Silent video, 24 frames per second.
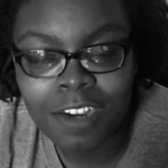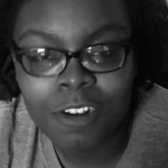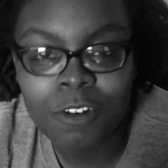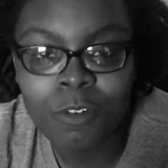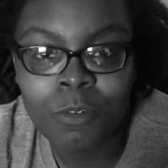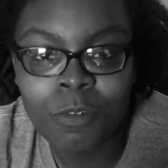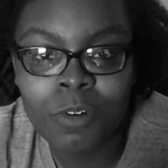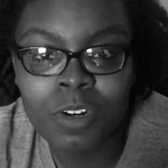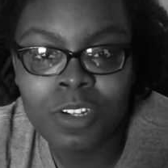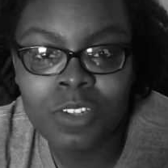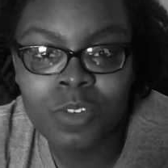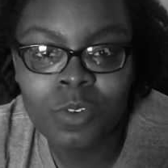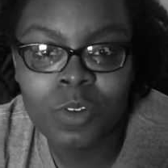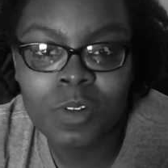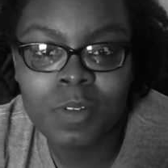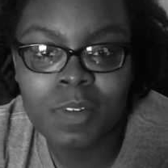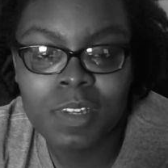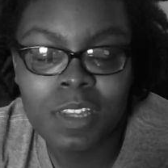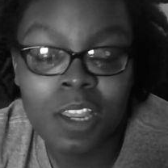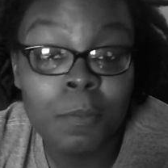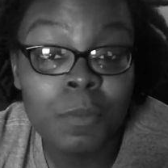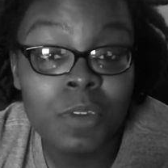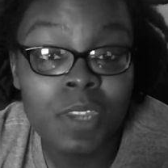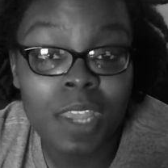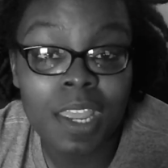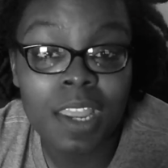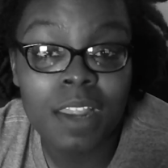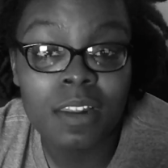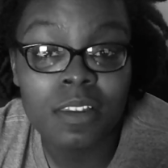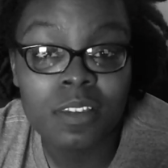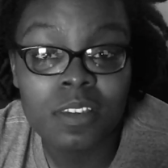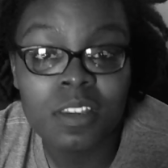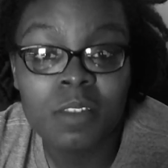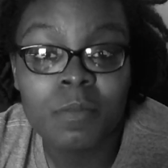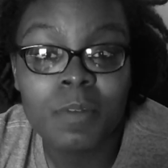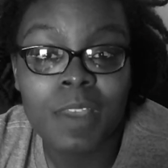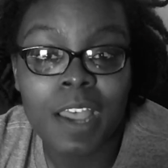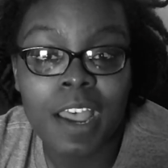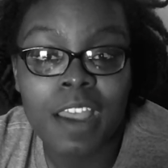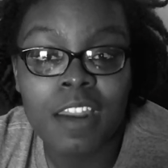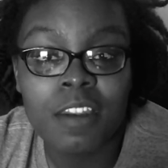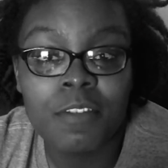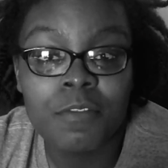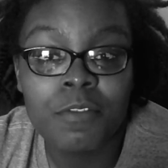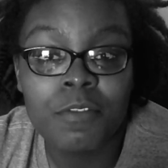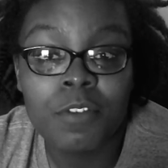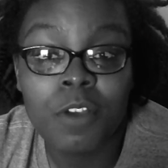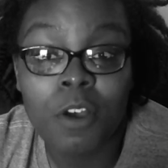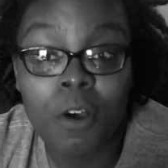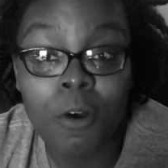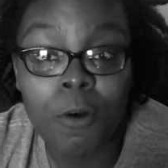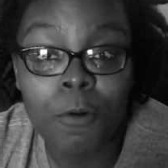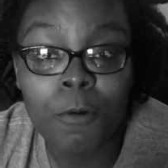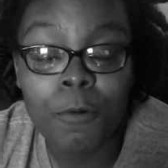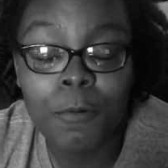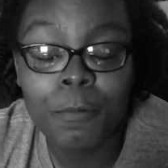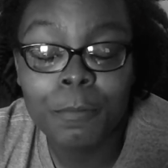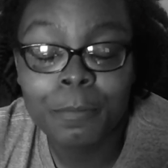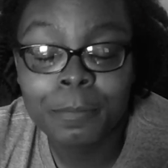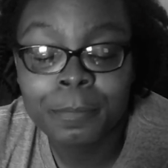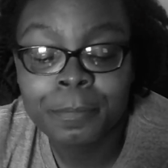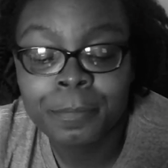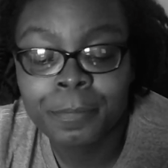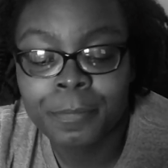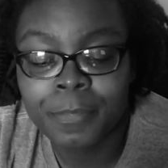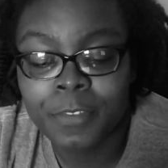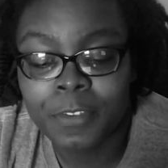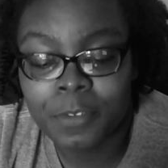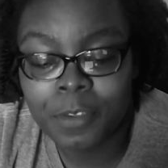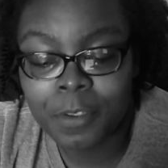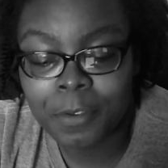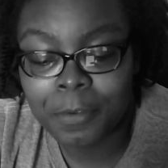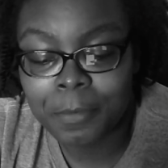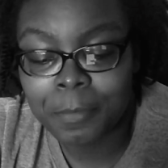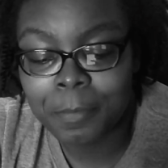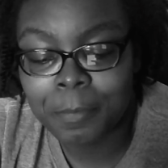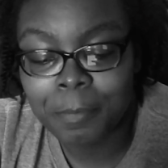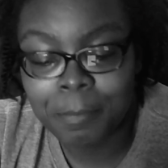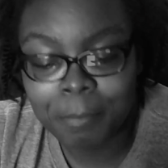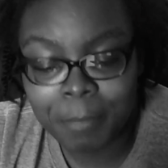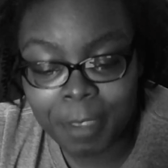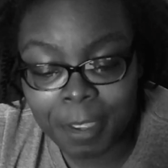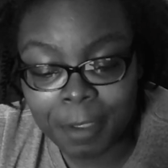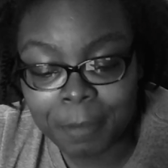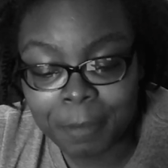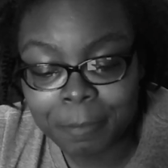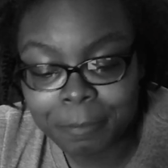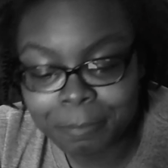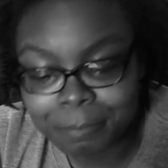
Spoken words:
in order to obtain some kind of goal. So yeah,